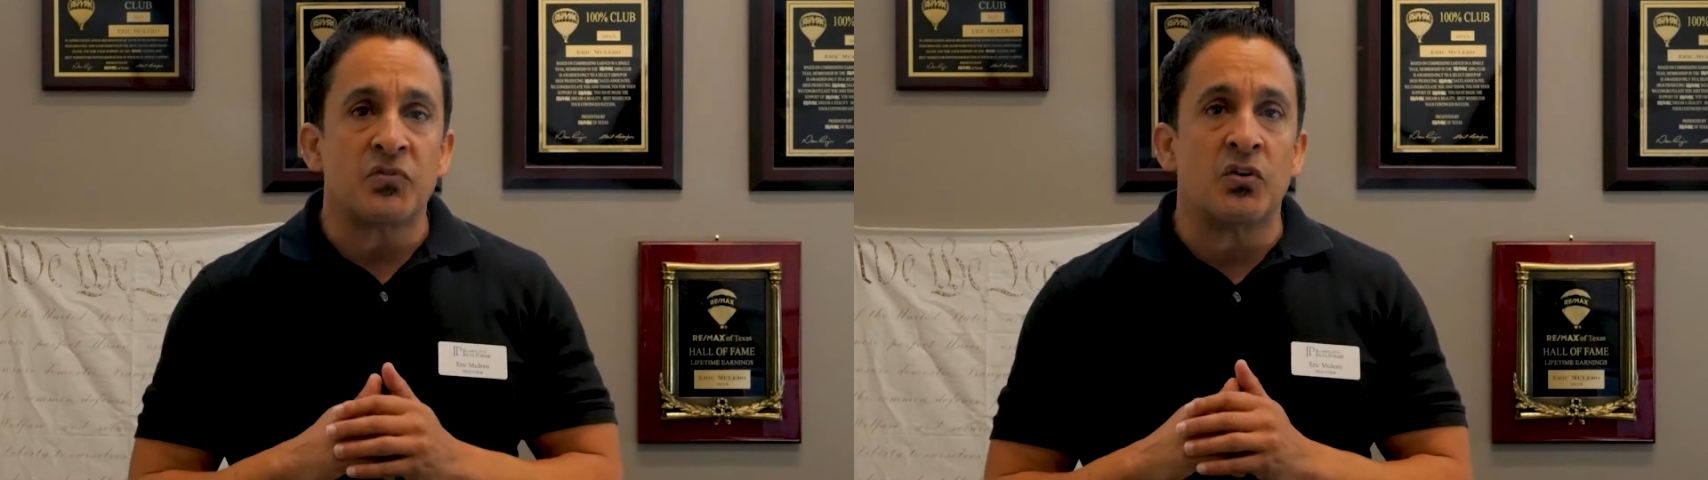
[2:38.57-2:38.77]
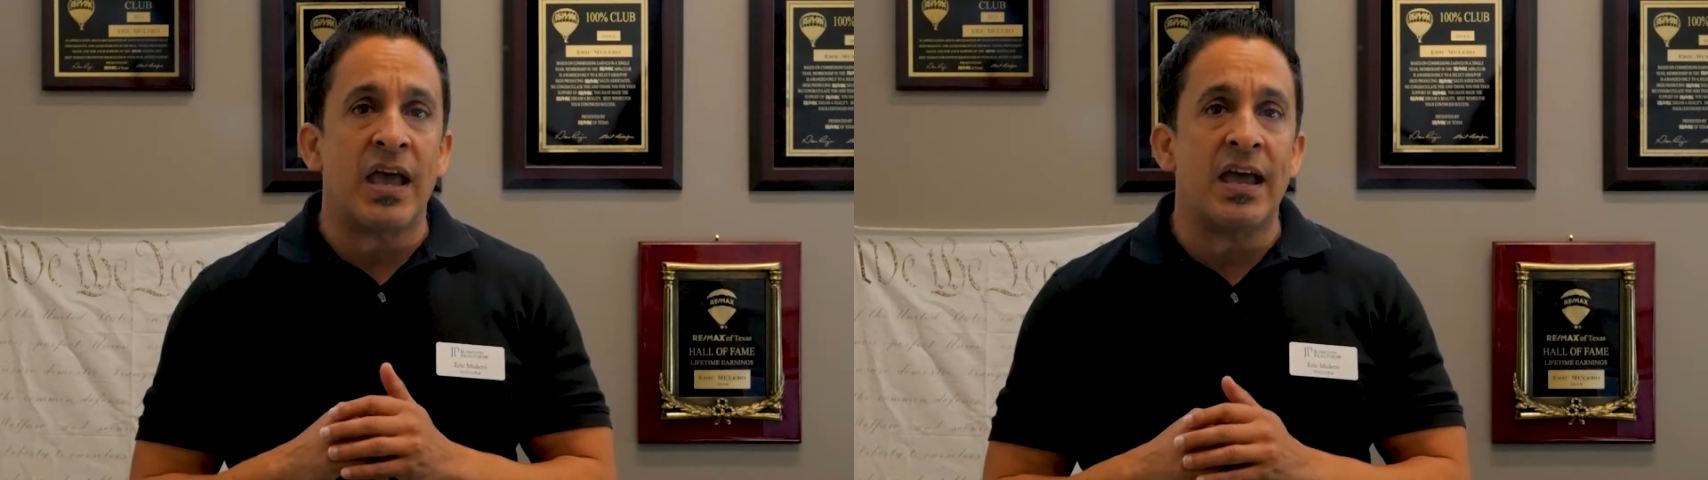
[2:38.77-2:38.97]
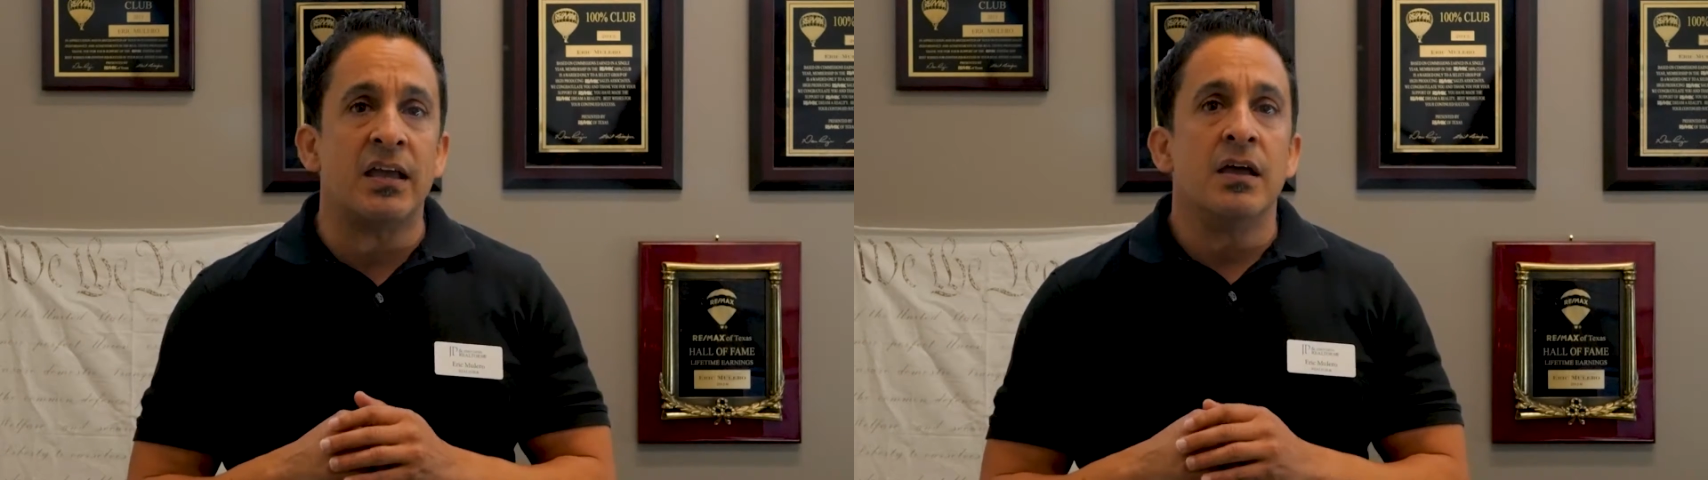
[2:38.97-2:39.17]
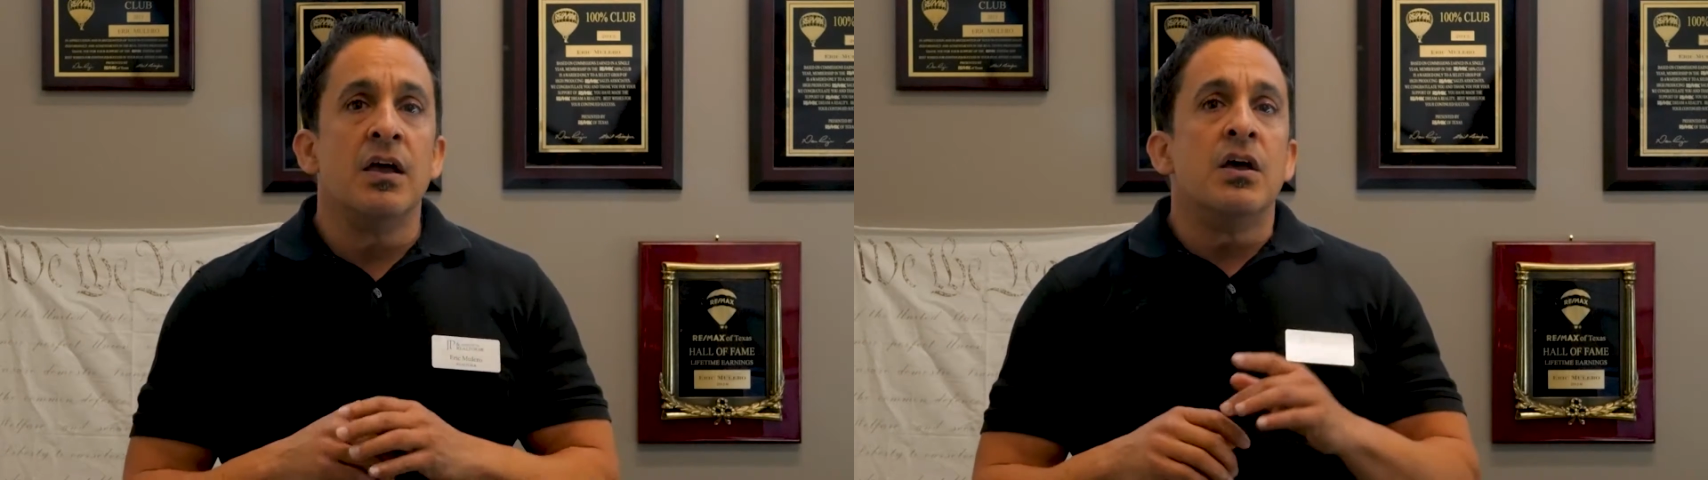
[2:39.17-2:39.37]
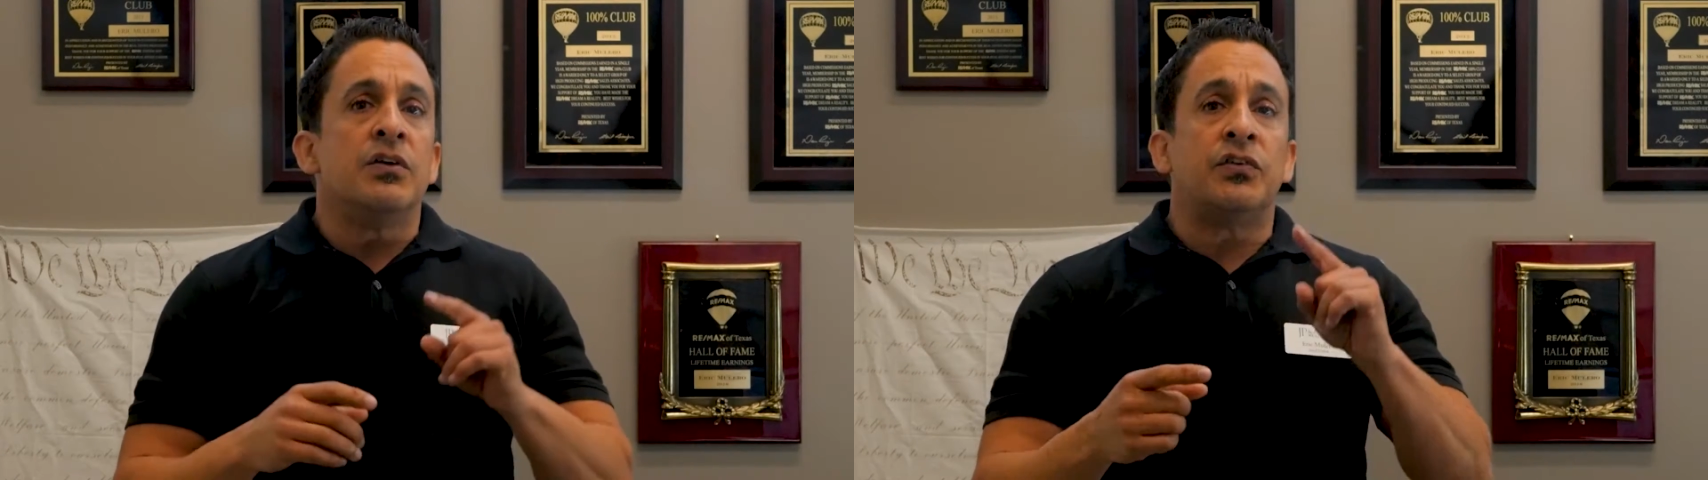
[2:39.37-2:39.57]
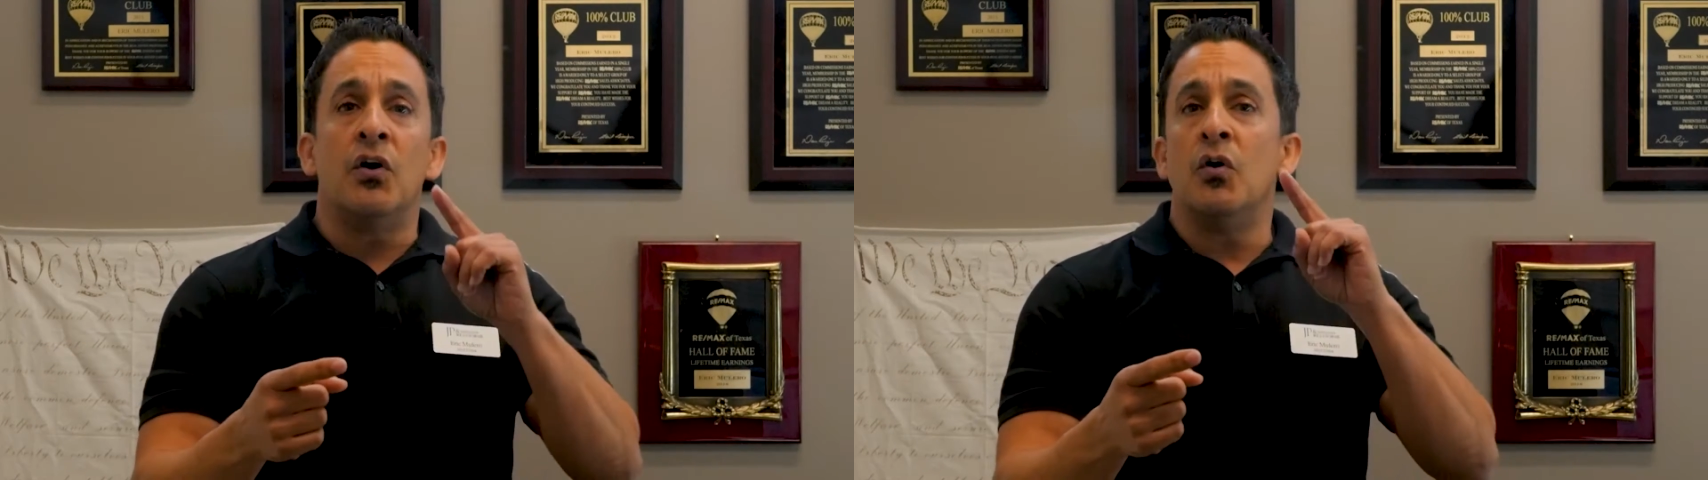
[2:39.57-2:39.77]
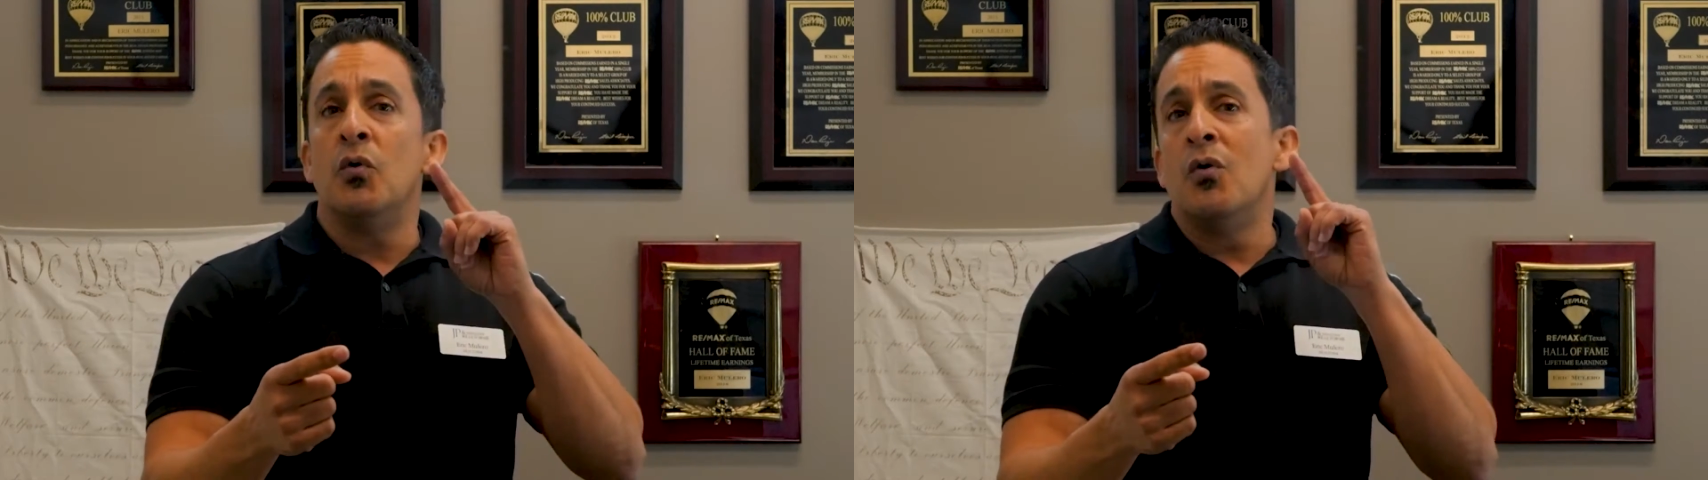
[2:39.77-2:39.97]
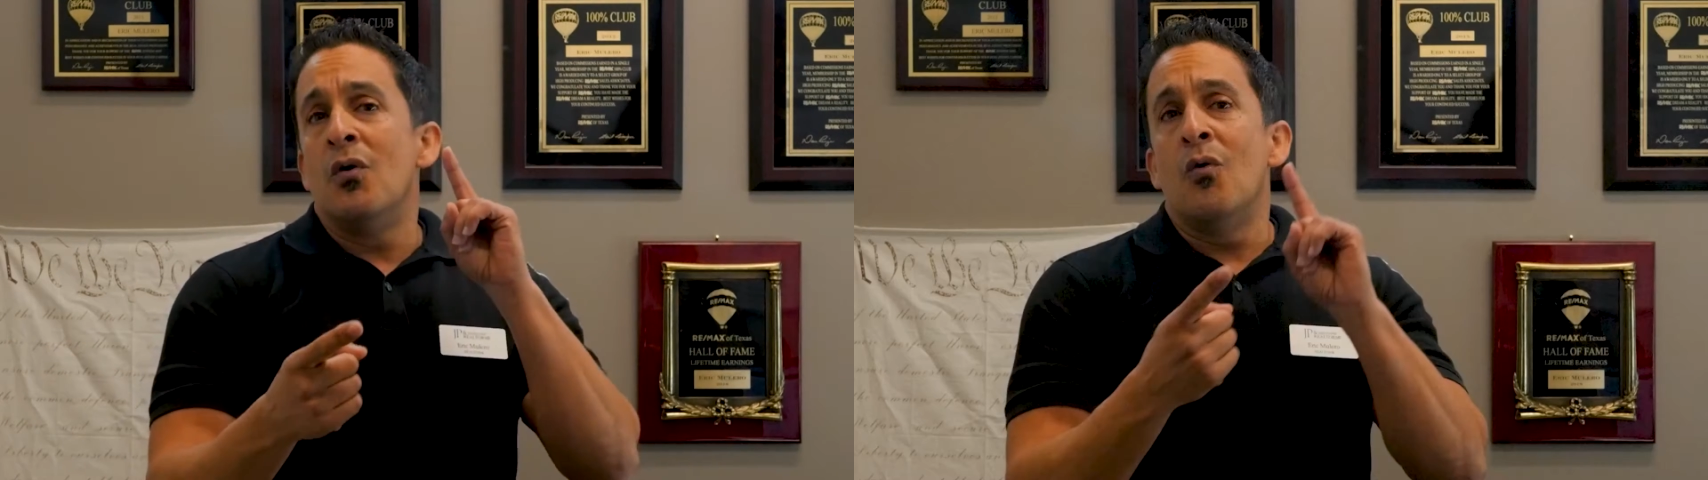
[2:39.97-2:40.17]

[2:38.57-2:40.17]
Okay, so